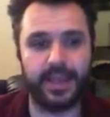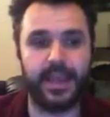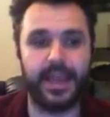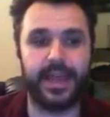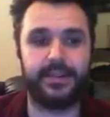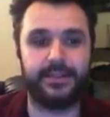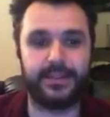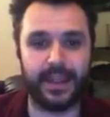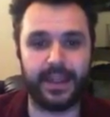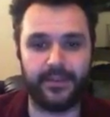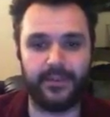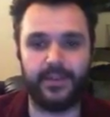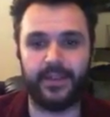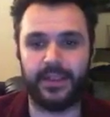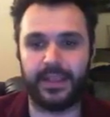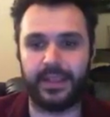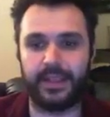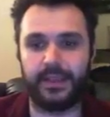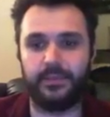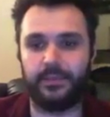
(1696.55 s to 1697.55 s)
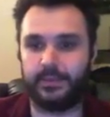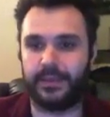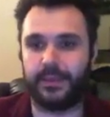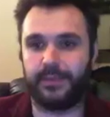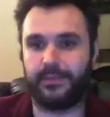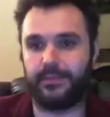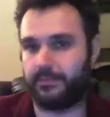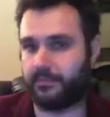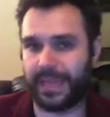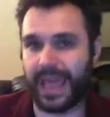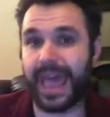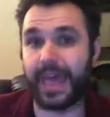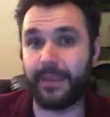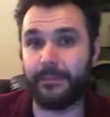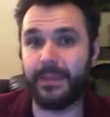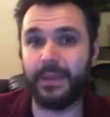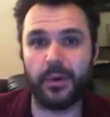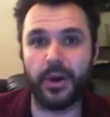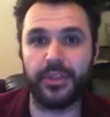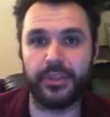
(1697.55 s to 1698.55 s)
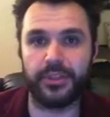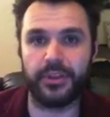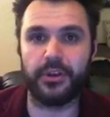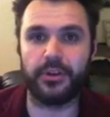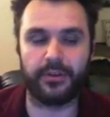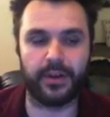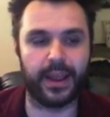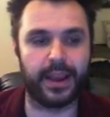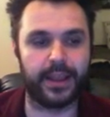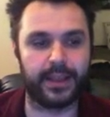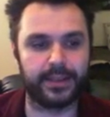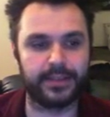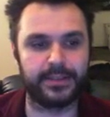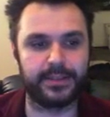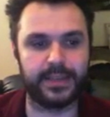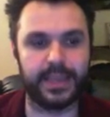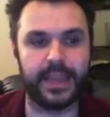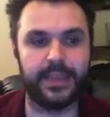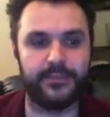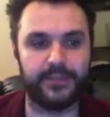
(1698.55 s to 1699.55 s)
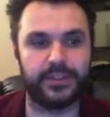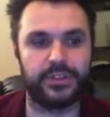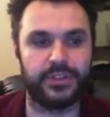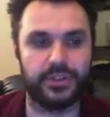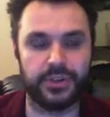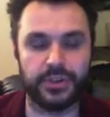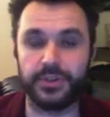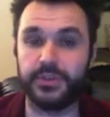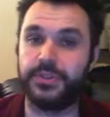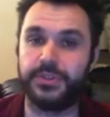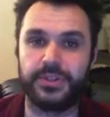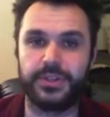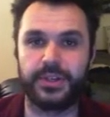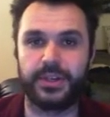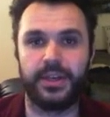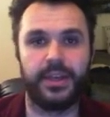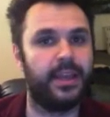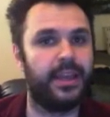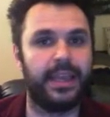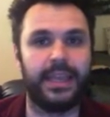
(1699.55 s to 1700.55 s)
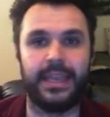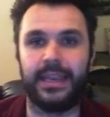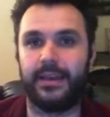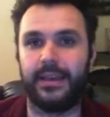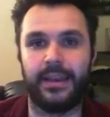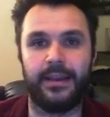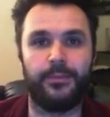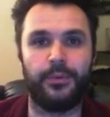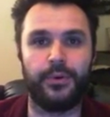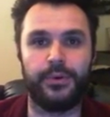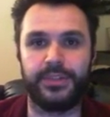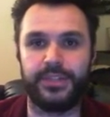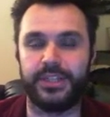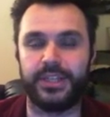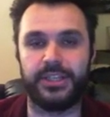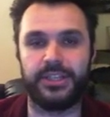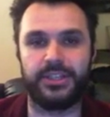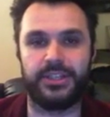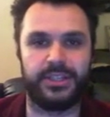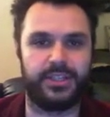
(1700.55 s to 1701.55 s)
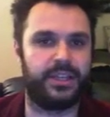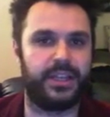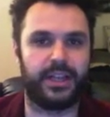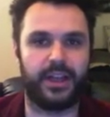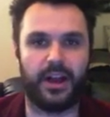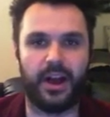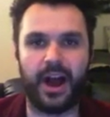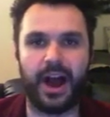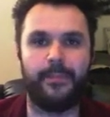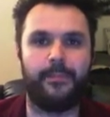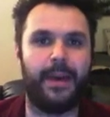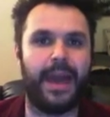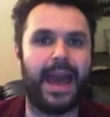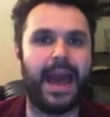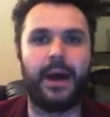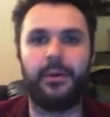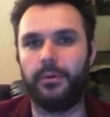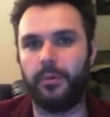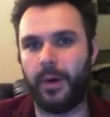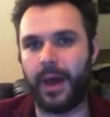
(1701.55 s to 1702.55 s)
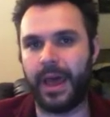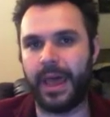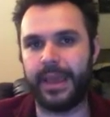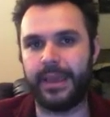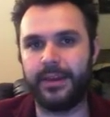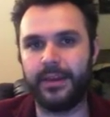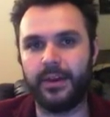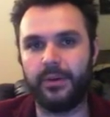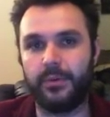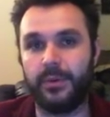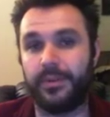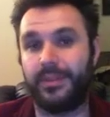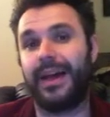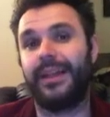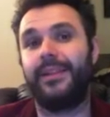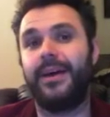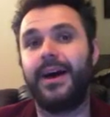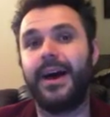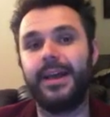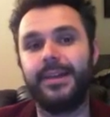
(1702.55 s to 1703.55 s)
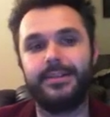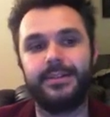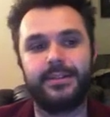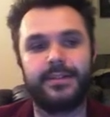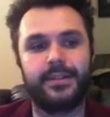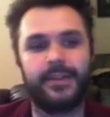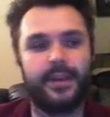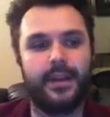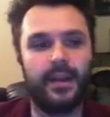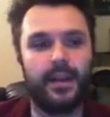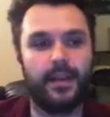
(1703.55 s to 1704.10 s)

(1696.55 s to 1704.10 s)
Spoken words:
It definitely can be worth 2 credits if it's used in a more synergistic, high-powered way with allies.